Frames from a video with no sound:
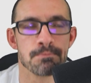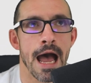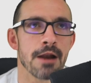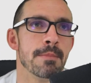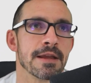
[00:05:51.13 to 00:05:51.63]

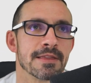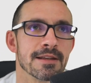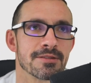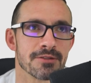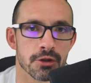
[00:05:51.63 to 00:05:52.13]
How to make
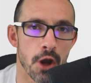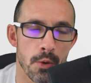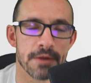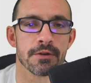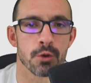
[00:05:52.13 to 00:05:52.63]
this
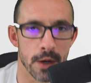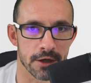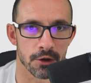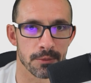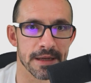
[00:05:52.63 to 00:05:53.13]
go even
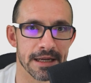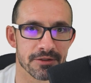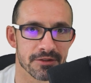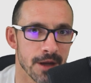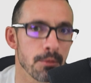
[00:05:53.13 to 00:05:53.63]
quicker
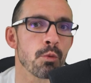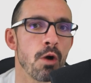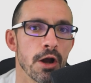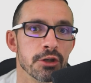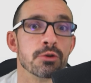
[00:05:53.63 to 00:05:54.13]
is, number
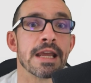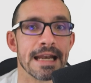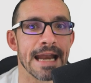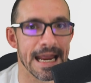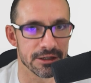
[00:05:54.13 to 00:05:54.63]
one, you get
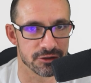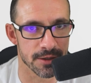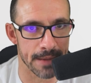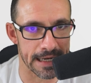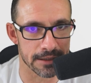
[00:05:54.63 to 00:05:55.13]
an age
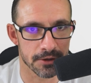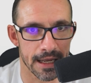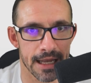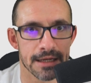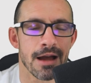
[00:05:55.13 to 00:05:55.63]
domain,
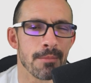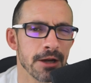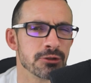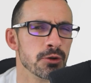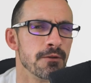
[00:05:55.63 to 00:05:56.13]
okay? Now, I
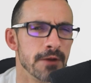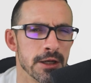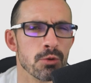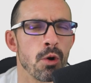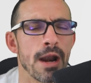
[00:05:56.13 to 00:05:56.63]
might shoot a
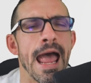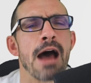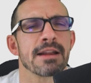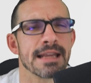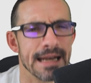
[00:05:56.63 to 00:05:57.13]
video on
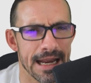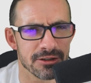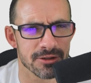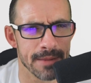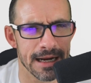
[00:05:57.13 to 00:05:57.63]
how to get
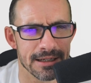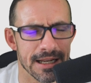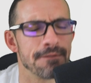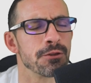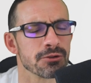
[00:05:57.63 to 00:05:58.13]
age domain
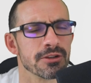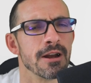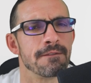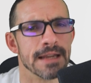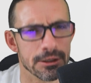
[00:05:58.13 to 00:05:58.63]
if there's
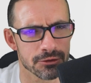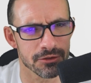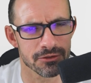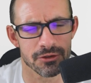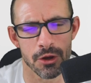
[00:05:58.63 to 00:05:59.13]
enough
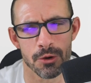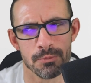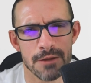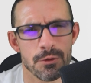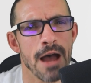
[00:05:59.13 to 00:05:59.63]
interest, so
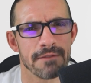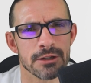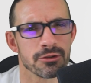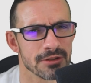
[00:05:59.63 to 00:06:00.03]
if you have interest,